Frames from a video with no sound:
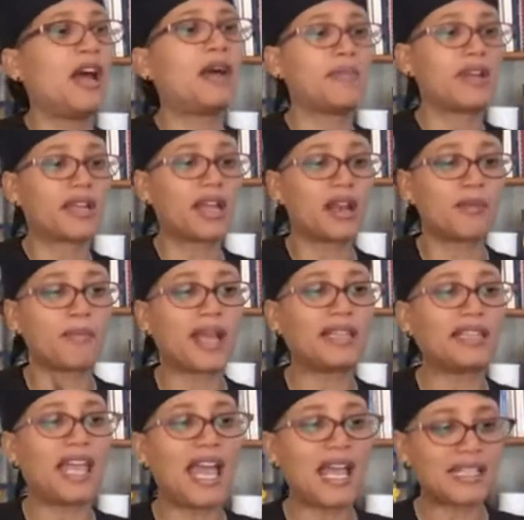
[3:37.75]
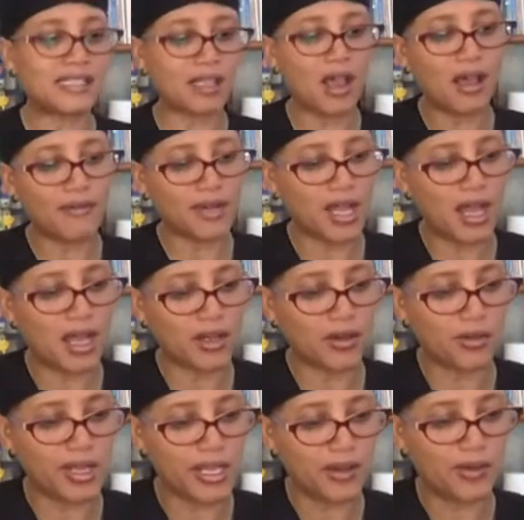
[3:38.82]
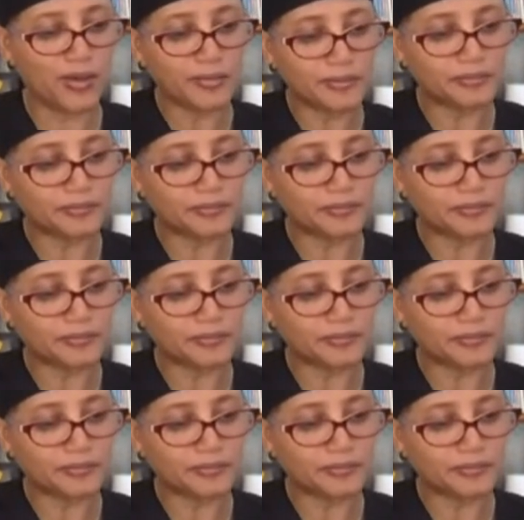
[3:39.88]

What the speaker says: I'm going to cut up my last avocado here.